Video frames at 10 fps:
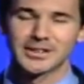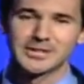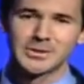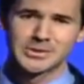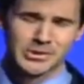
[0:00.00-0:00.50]
I've
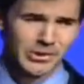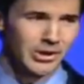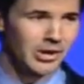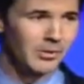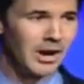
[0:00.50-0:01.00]
seen what's going
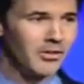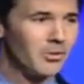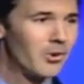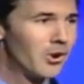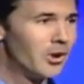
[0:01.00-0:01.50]
on around the
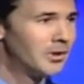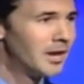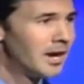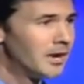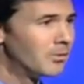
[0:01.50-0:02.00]
world
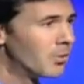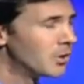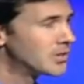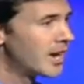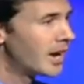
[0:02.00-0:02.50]
in
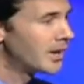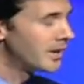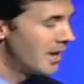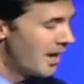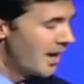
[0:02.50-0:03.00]
World
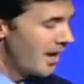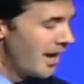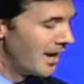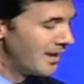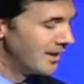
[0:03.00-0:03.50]
Scouting.
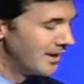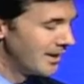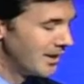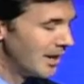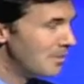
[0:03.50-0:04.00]
And
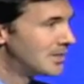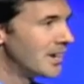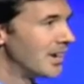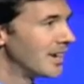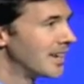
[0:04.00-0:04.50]
let me
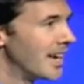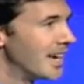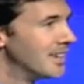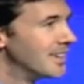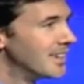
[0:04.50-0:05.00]
tell you
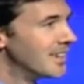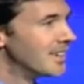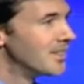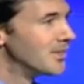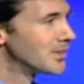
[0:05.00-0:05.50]
again,
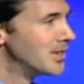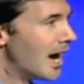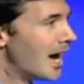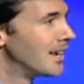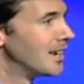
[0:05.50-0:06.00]
there's
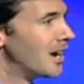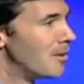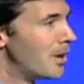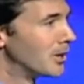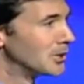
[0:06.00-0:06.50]
not a
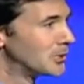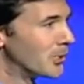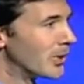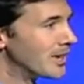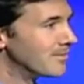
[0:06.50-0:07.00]
better
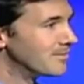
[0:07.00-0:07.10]
story.